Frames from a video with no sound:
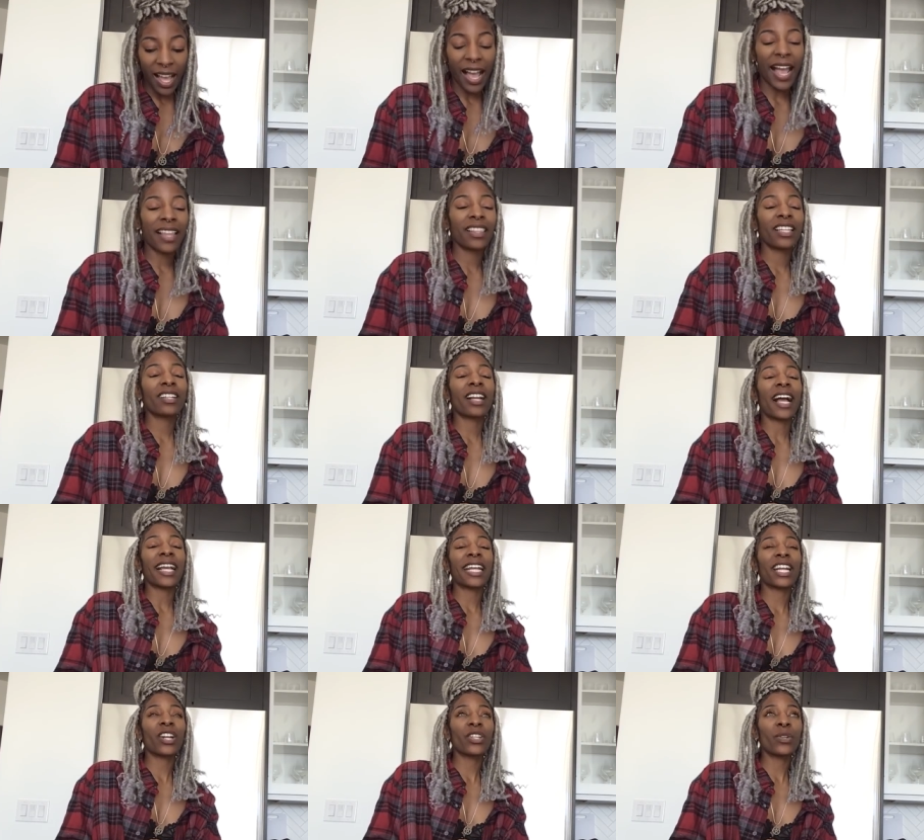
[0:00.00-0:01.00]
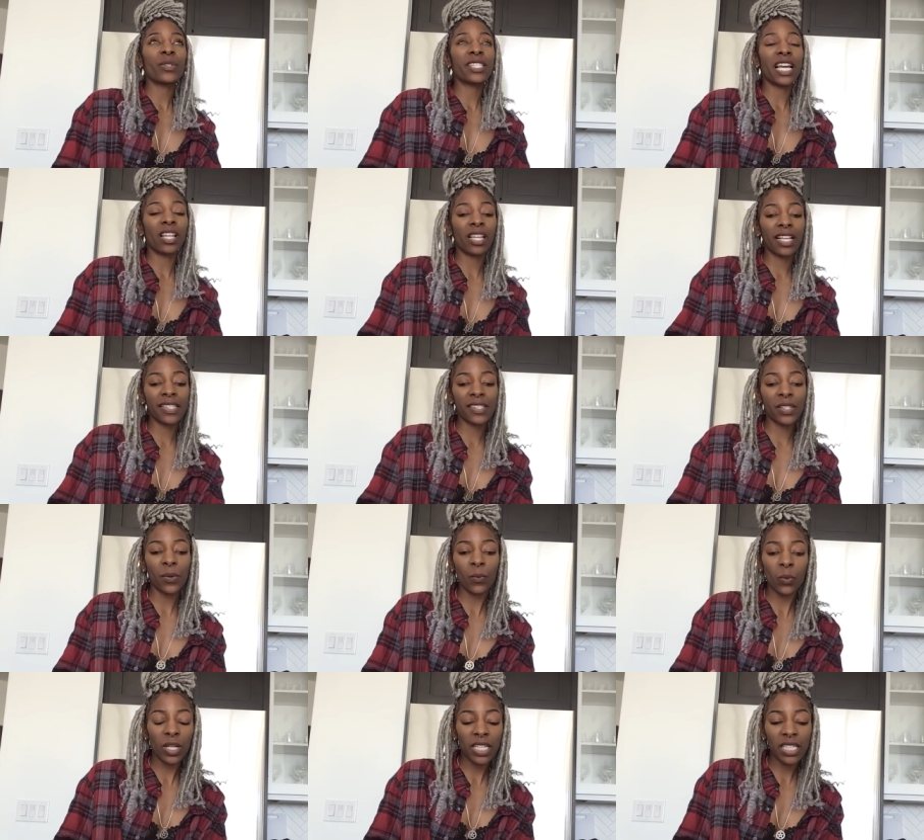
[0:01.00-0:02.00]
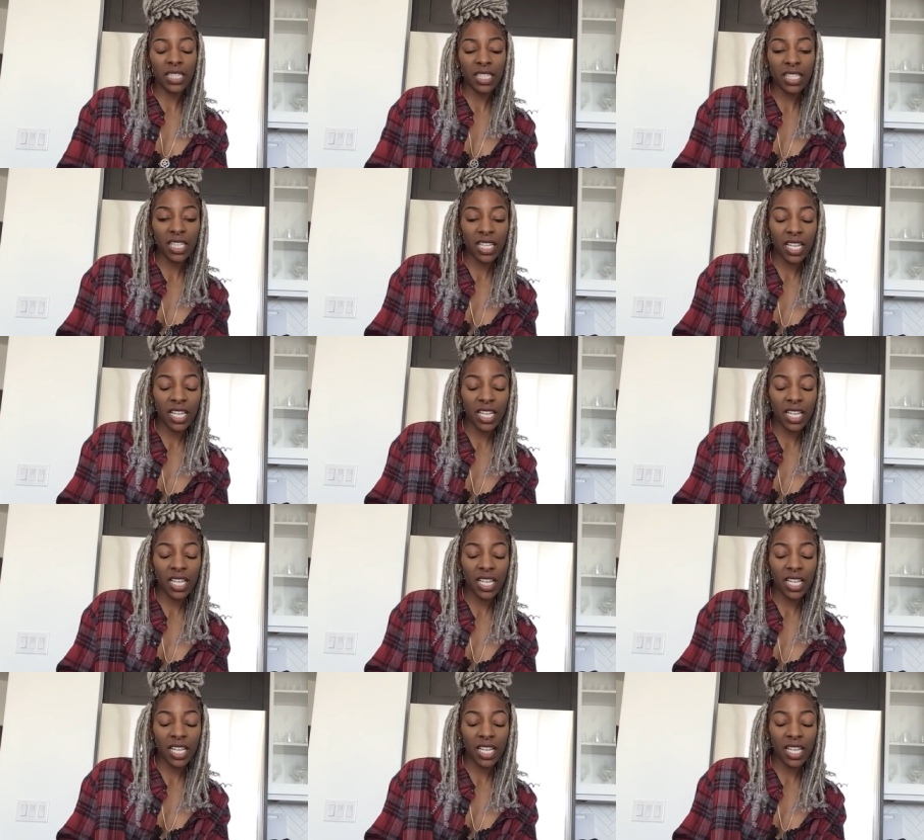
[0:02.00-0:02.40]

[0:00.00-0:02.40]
I I hear you telling someone